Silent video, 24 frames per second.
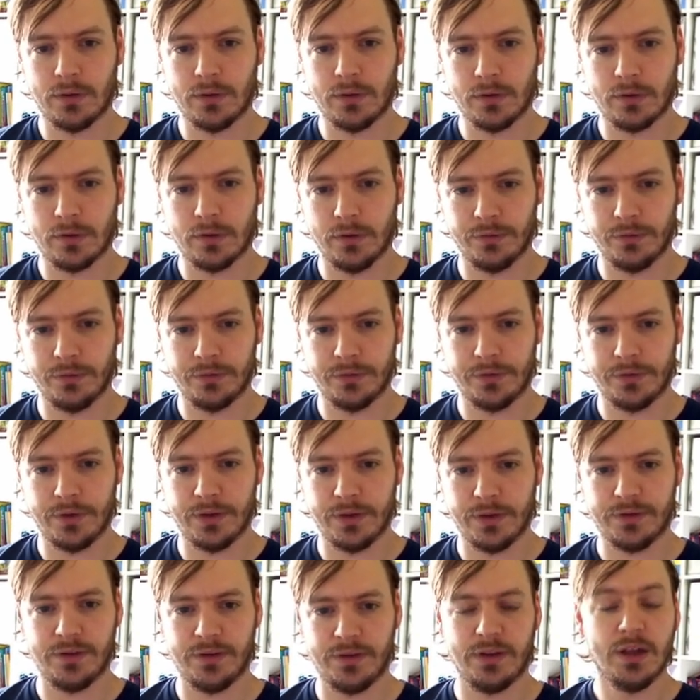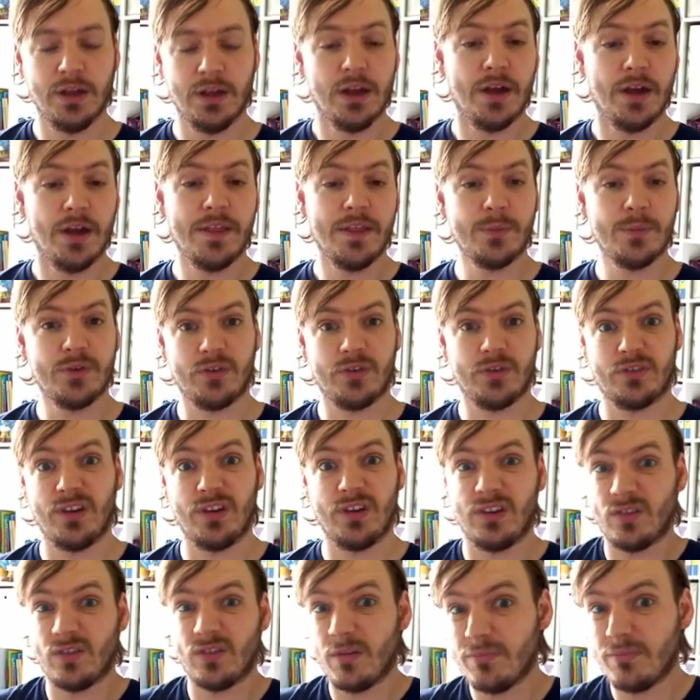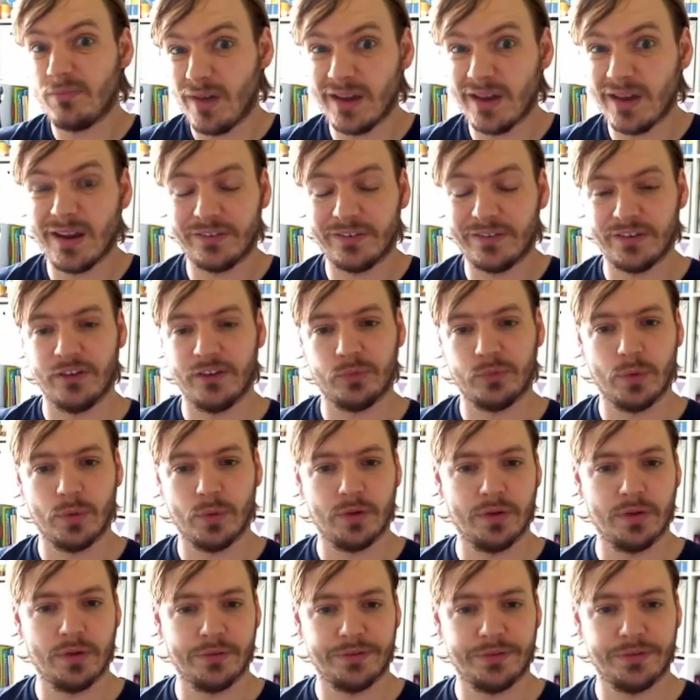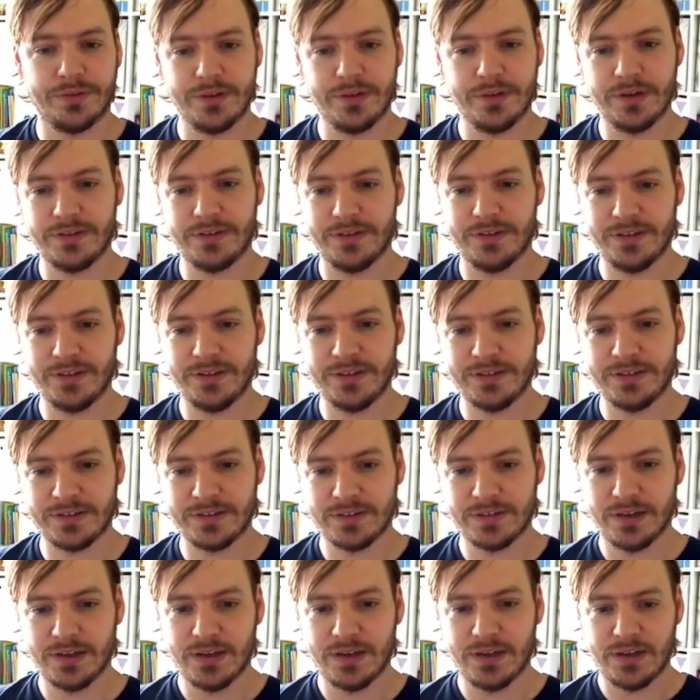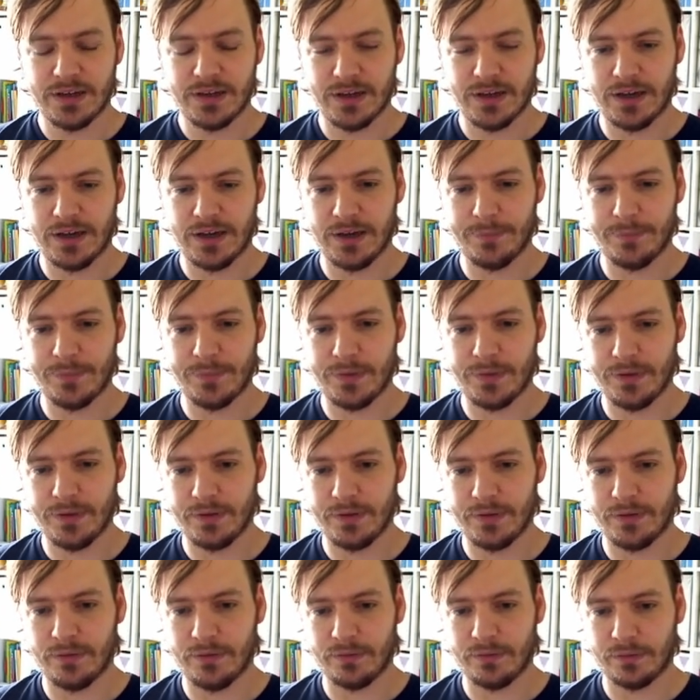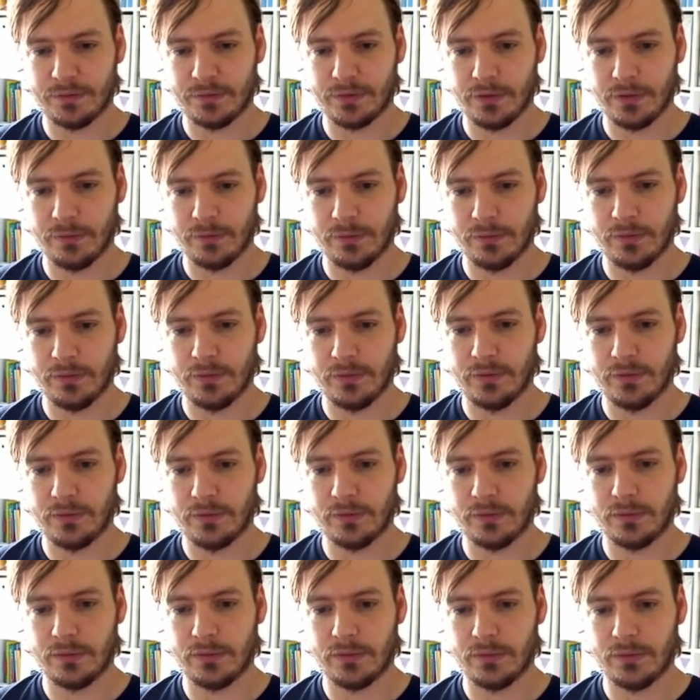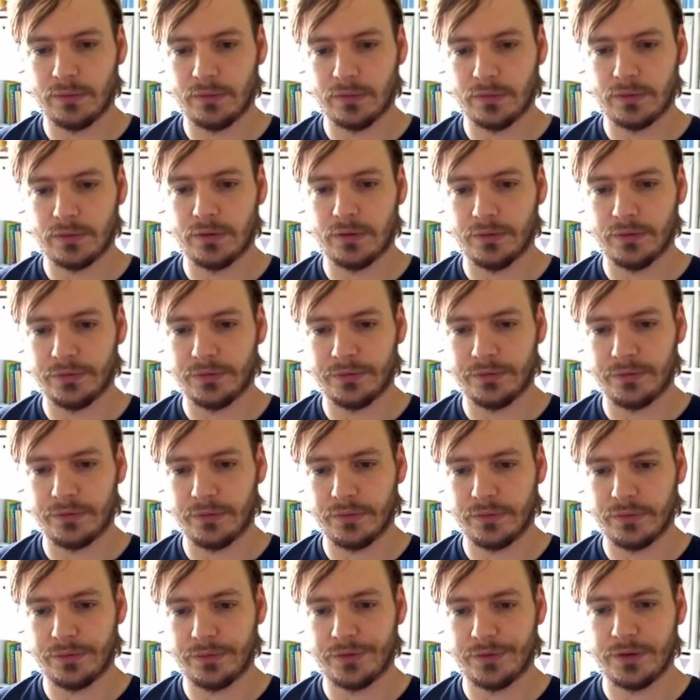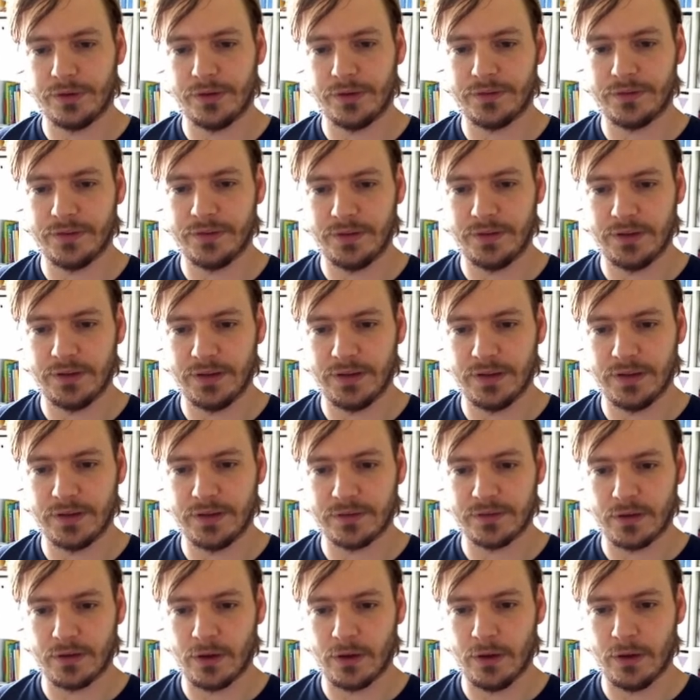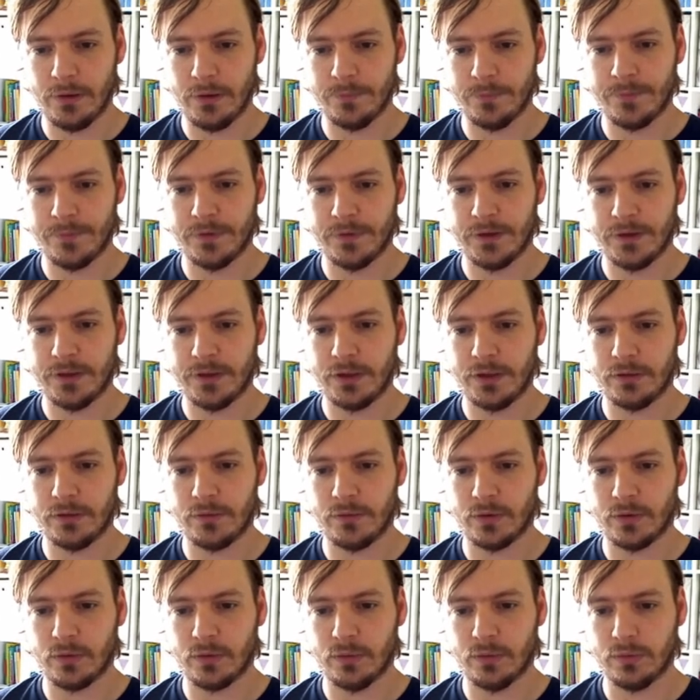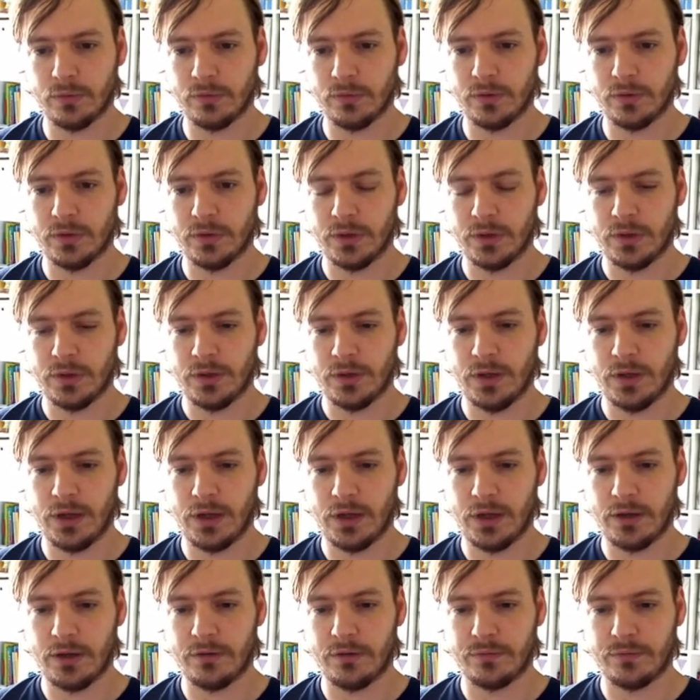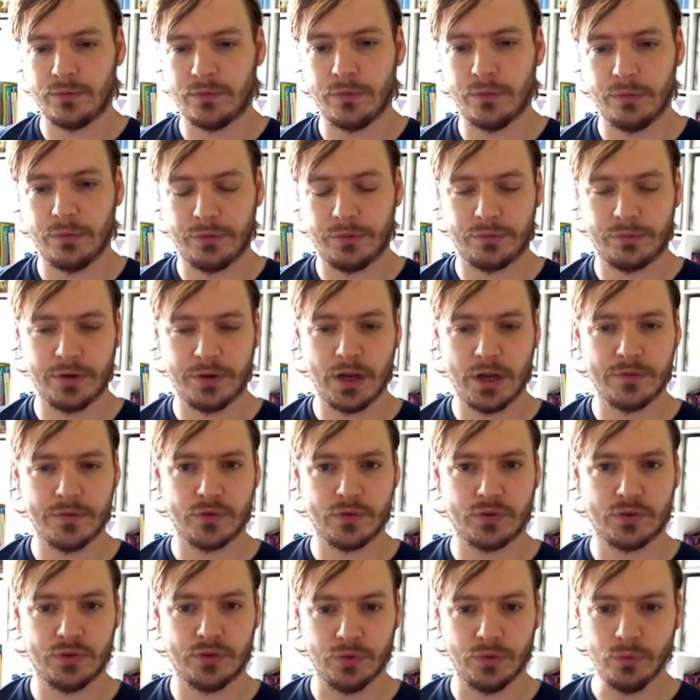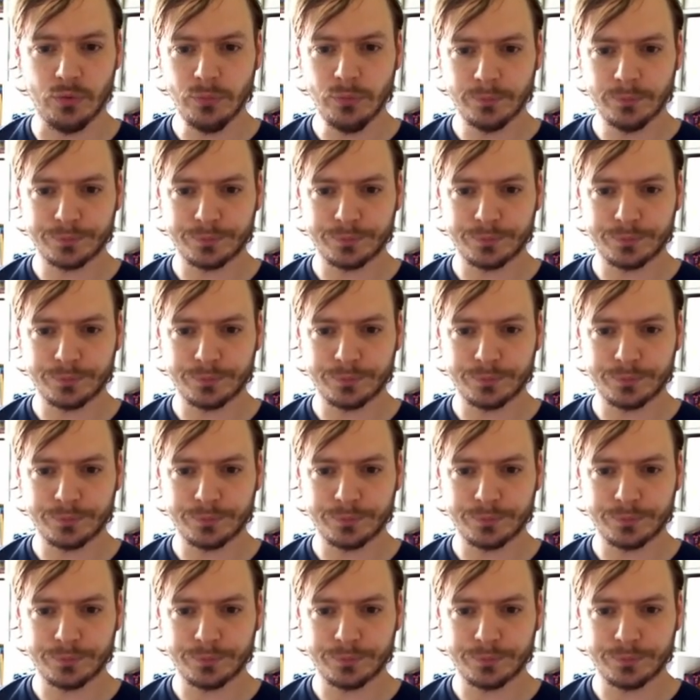cos 30. And then we just need to remind ourselves what cos 30 is. Um, so because 30 is, hopefully you recall, uh, root 3 over 2.